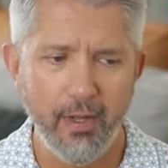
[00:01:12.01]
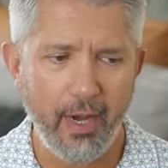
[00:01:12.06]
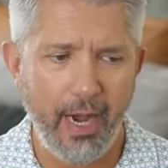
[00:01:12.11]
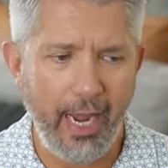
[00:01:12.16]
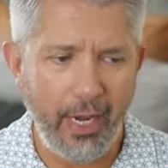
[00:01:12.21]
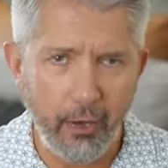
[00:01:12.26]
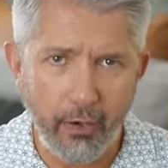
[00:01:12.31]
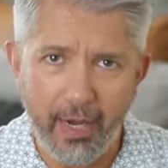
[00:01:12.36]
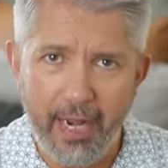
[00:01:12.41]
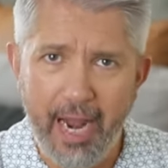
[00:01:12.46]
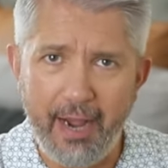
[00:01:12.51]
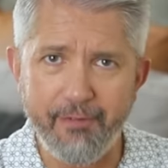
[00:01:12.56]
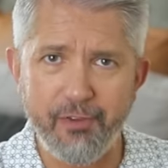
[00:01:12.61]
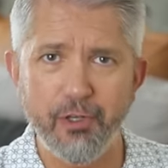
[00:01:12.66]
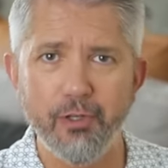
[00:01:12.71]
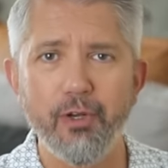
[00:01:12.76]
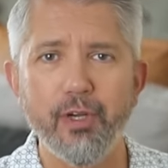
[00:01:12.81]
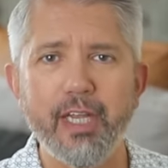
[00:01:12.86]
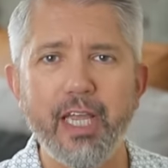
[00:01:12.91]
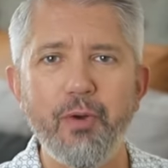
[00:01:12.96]
I only have to
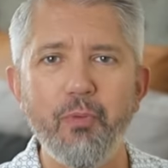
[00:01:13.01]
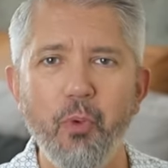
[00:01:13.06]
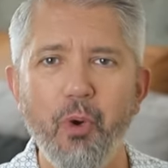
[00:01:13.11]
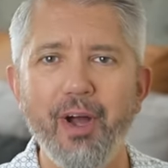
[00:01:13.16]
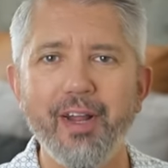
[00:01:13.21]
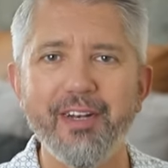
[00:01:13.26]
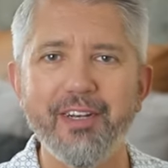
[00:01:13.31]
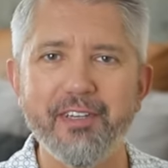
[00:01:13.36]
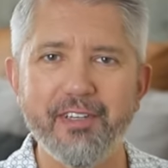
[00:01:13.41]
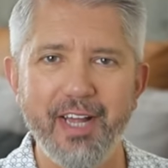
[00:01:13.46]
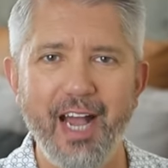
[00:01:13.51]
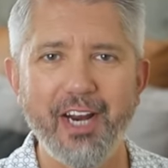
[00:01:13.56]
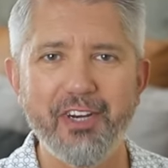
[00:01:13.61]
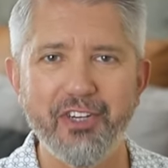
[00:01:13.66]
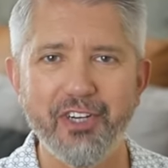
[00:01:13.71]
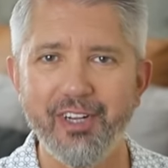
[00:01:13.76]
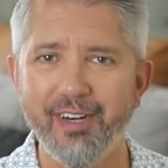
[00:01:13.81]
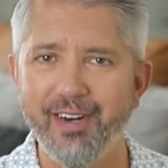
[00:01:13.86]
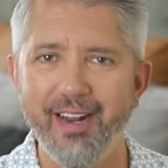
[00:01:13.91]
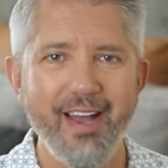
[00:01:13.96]
look in one
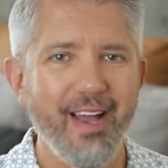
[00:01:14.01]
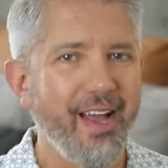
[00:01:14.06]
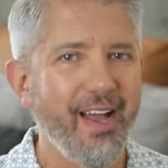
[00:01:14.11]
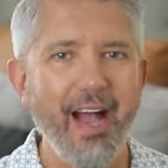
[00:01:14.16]
section.